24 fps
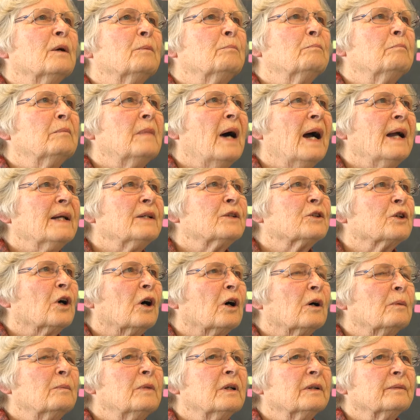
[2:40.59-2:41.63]
My
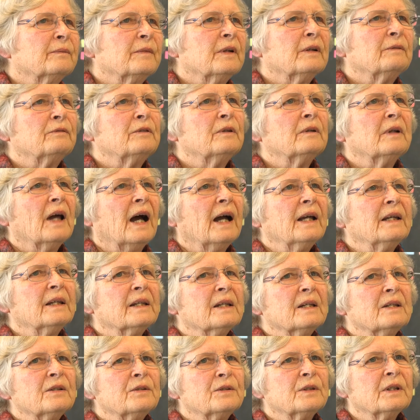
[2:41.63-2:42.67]
job, if you like,
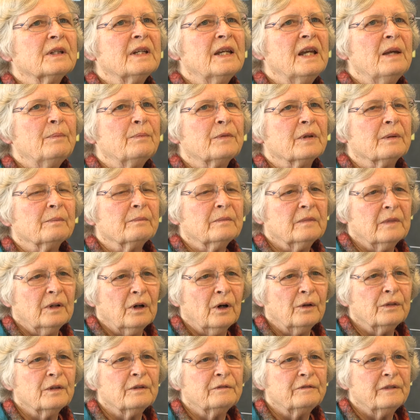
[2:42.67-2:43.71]
is to keep them
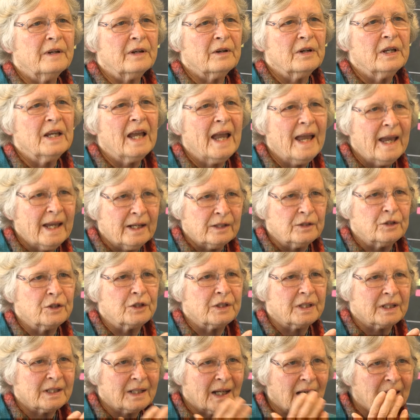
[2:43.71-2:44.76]
on the very
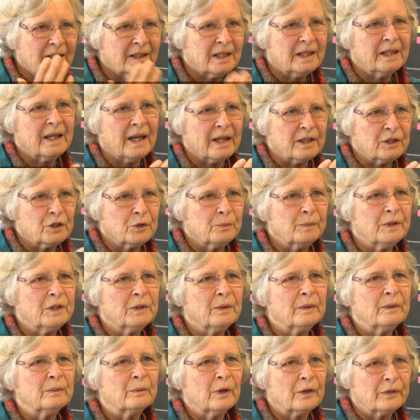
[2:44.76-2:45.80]
edge, the cutting edge
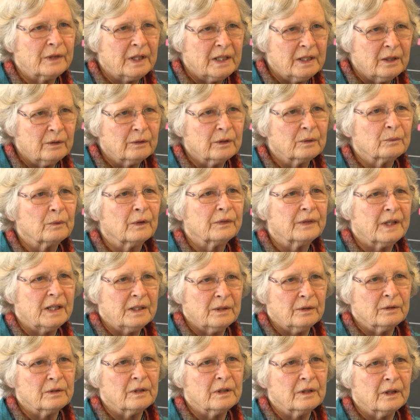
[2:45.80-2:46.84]
between what they know and what they
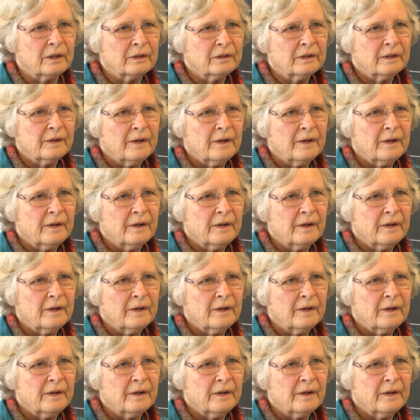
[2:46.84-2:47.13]
don't know.